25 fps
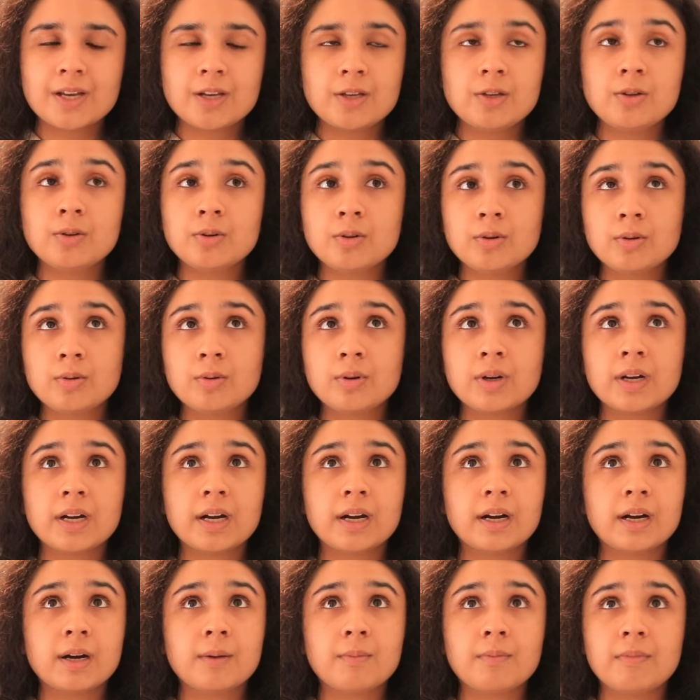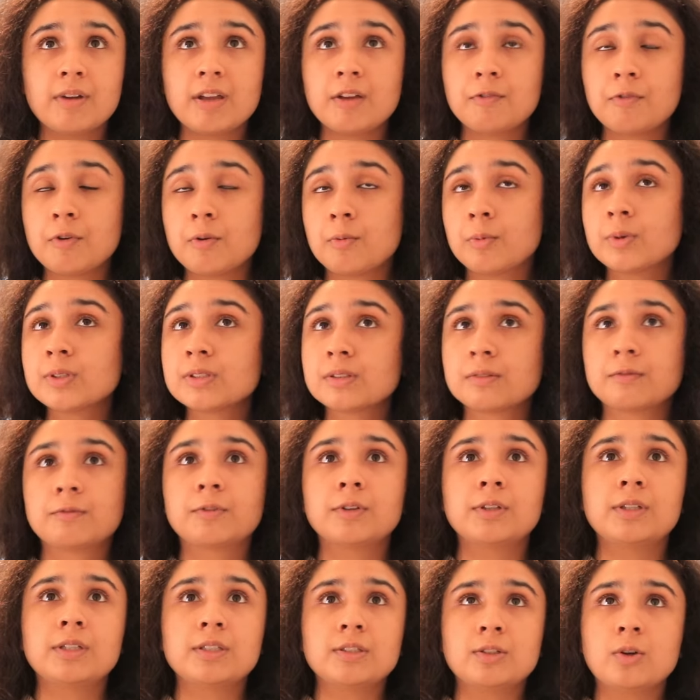you know um, if it wasn't
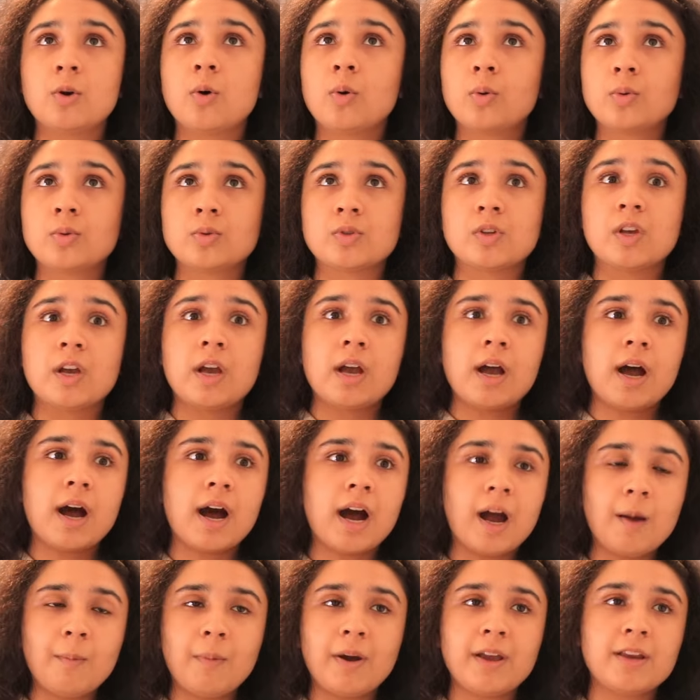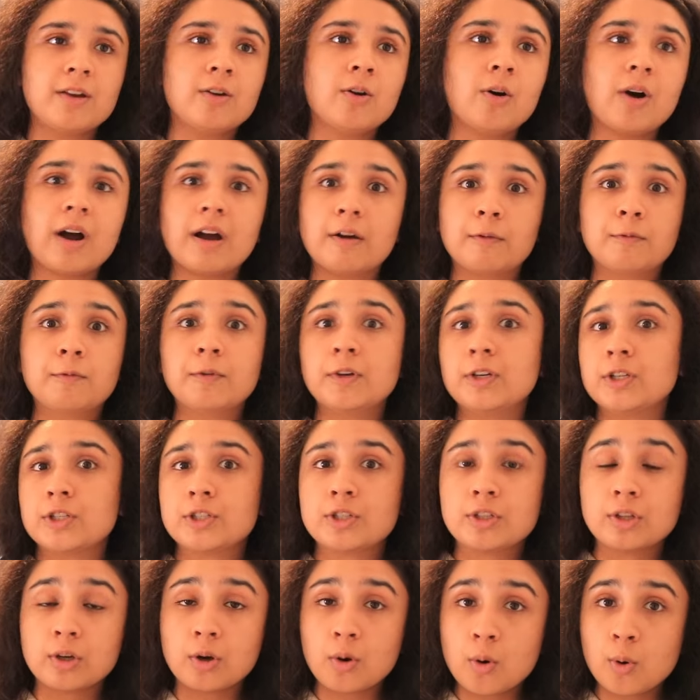for these goals I might not have
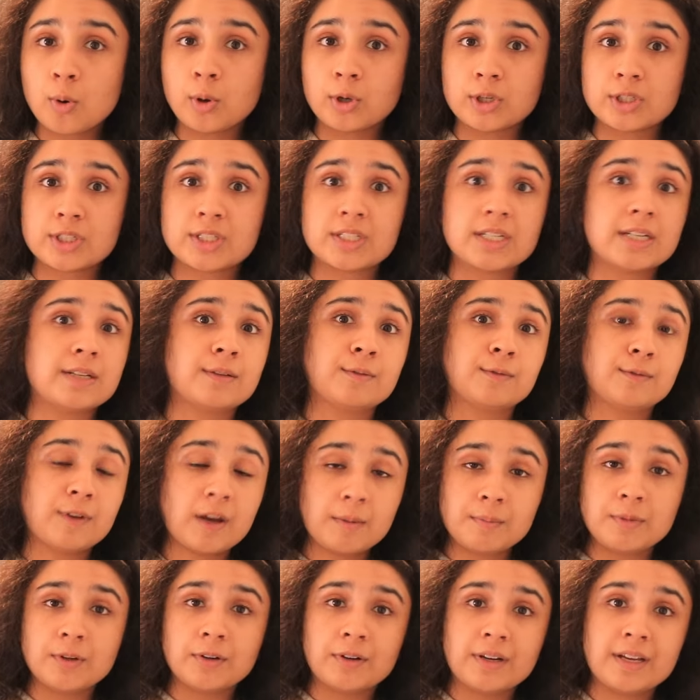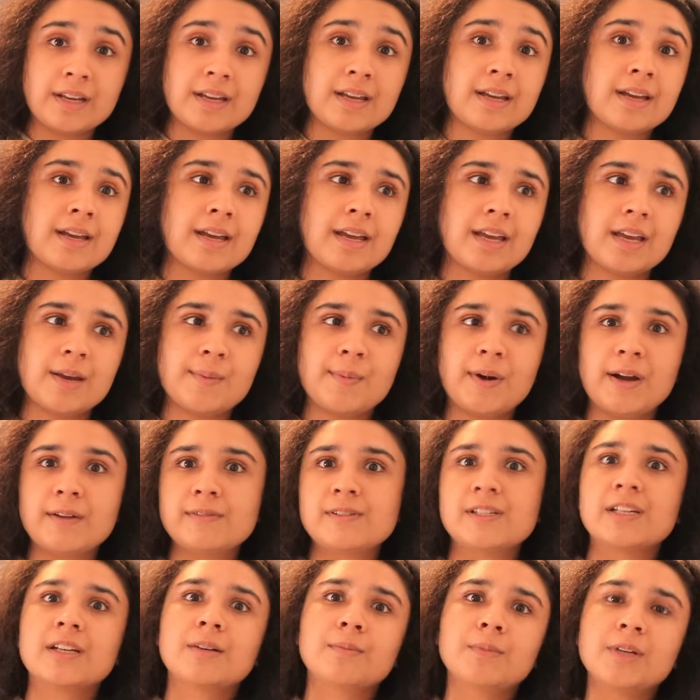finished the course in February it might have
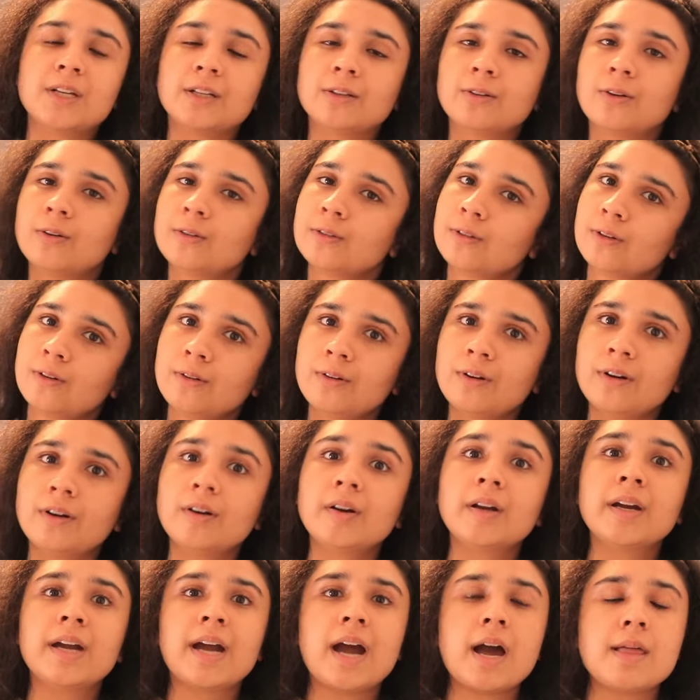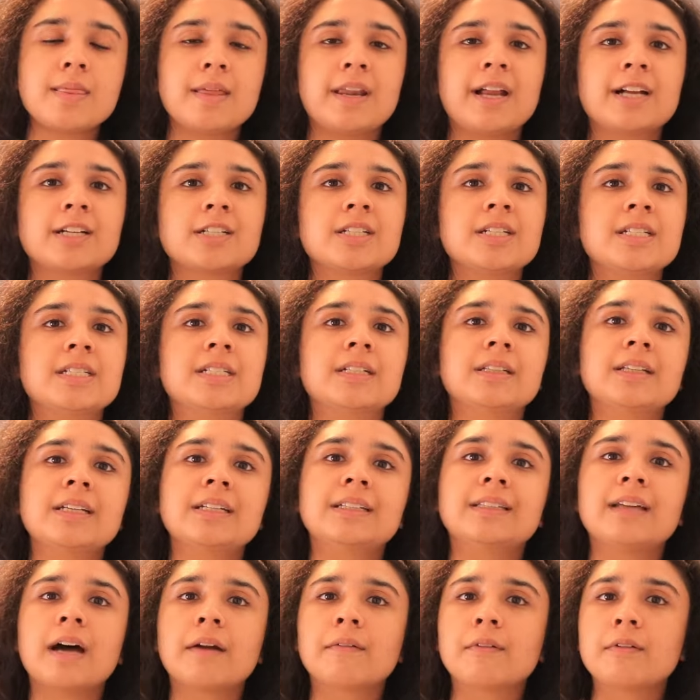taken me a lot longer and then actually
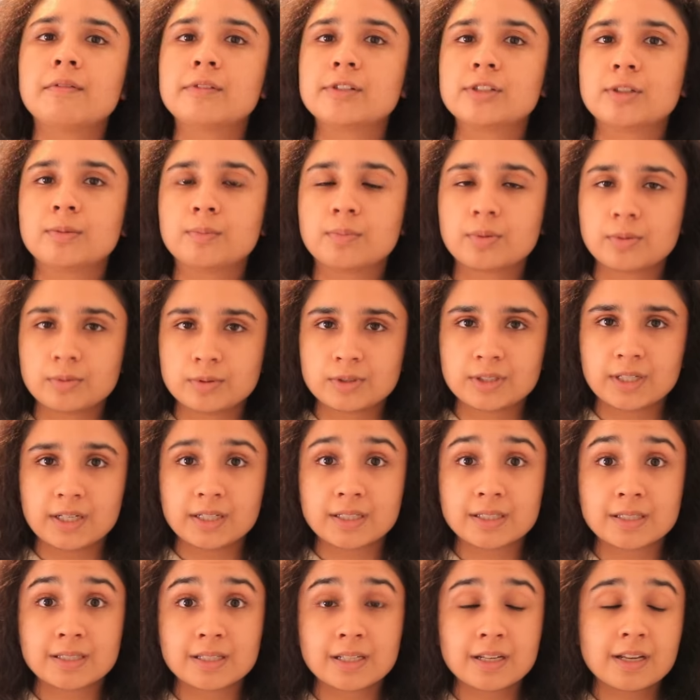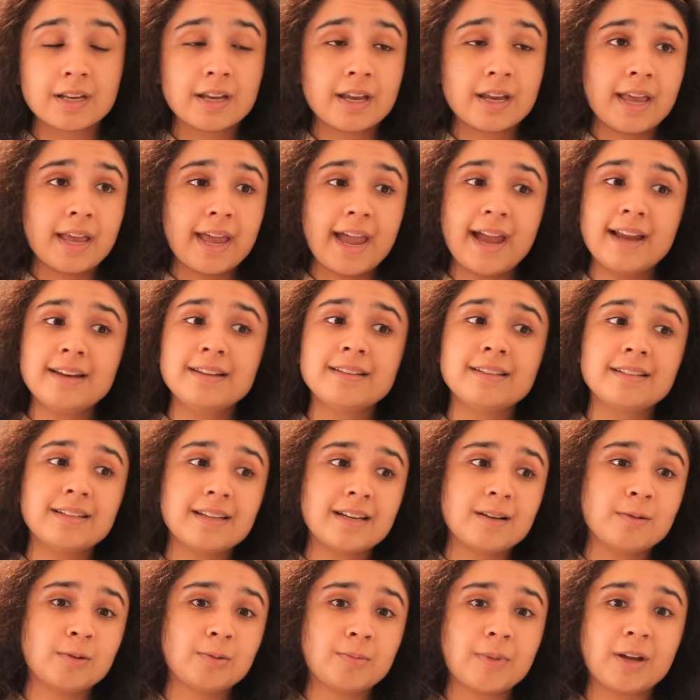delayed that revision process end of the
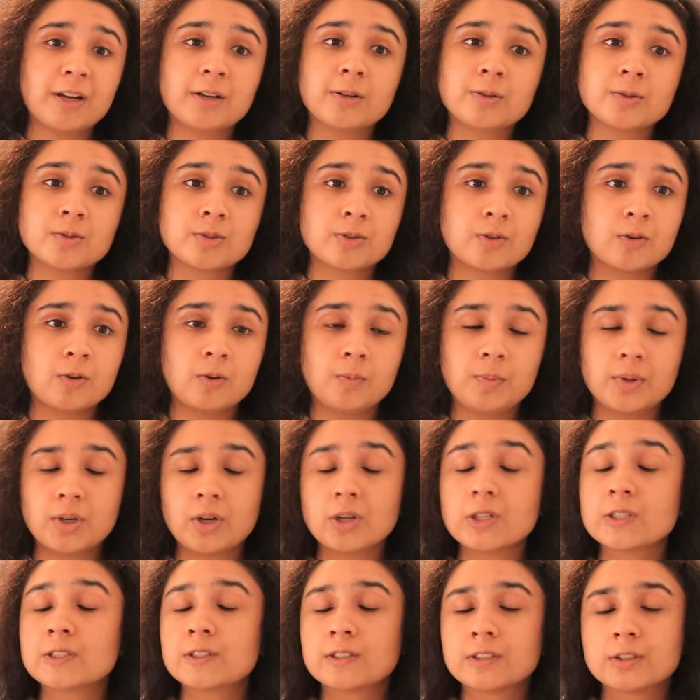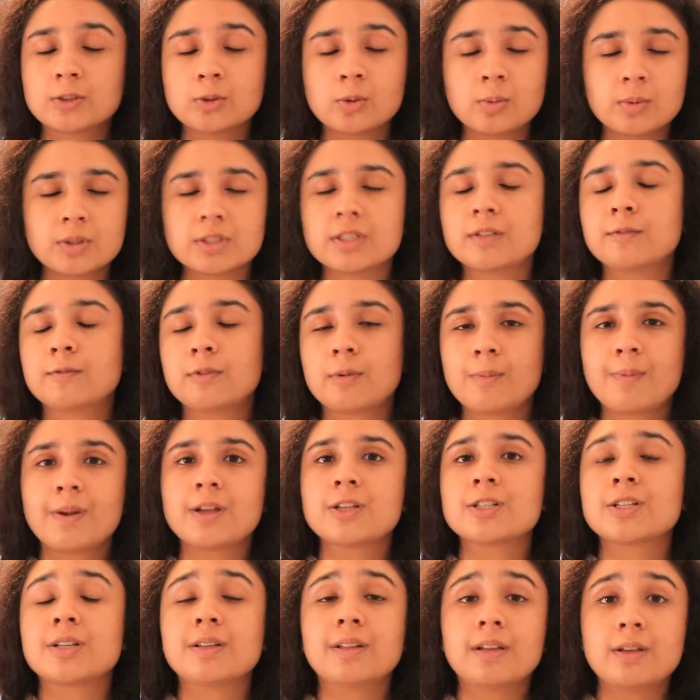day with medical school, because there's so much
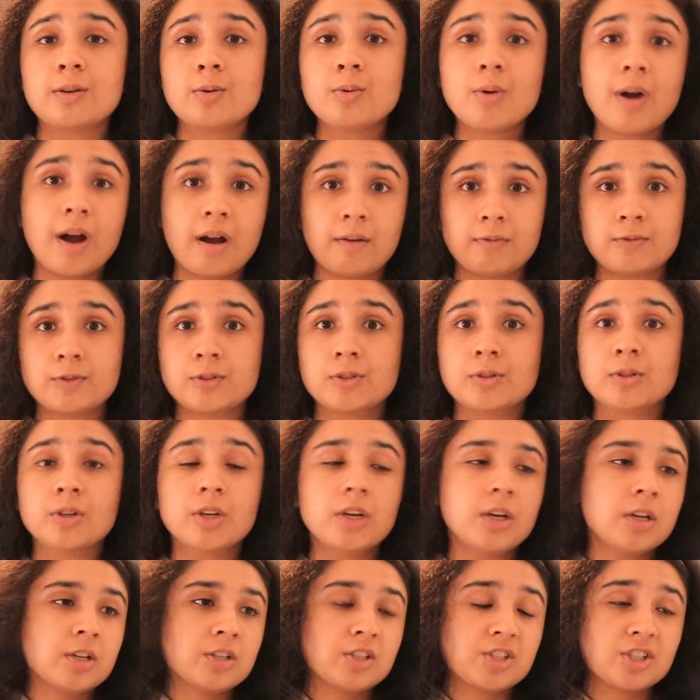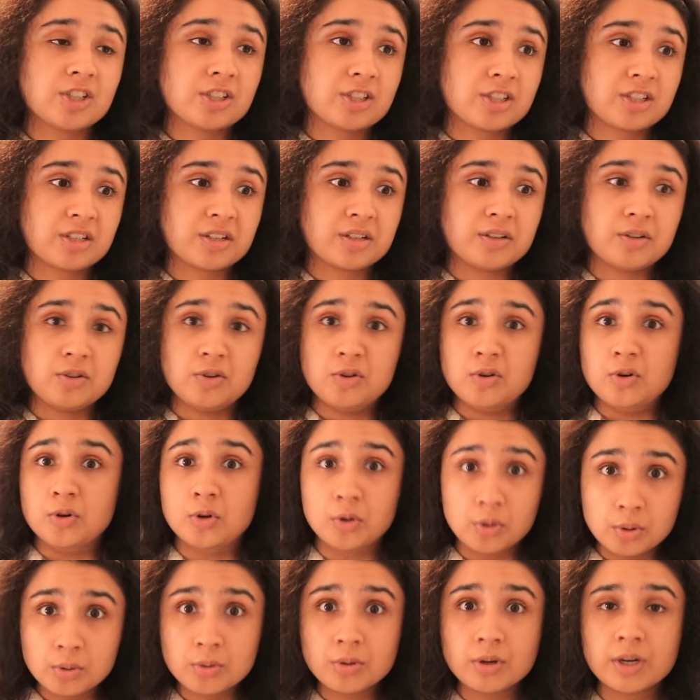information that you have to just
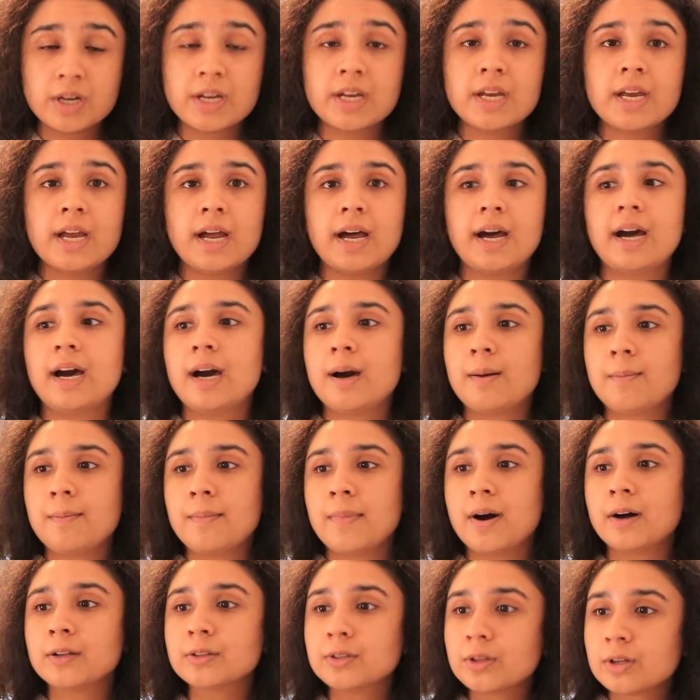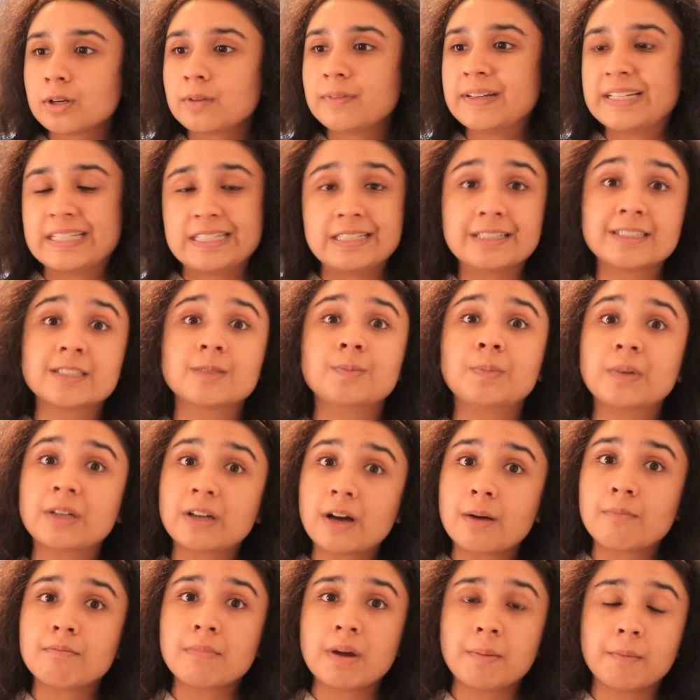know, um, a lot of it does
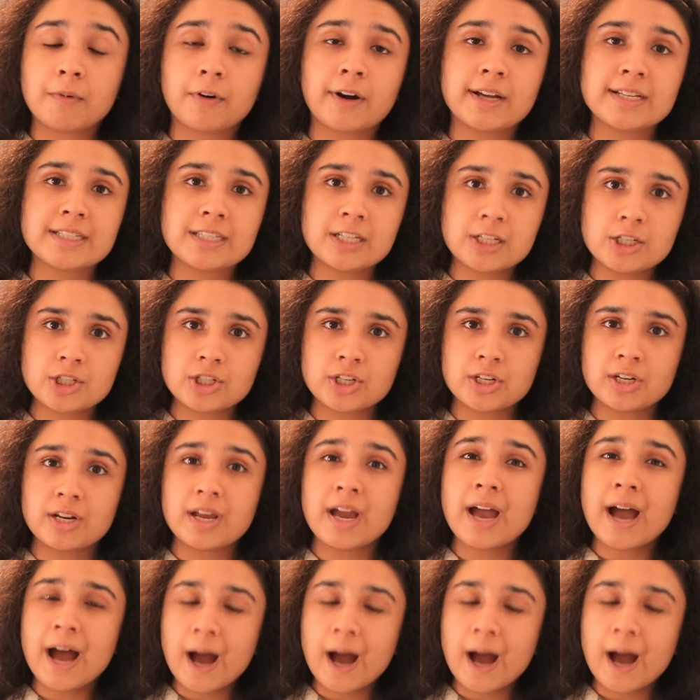become memorization.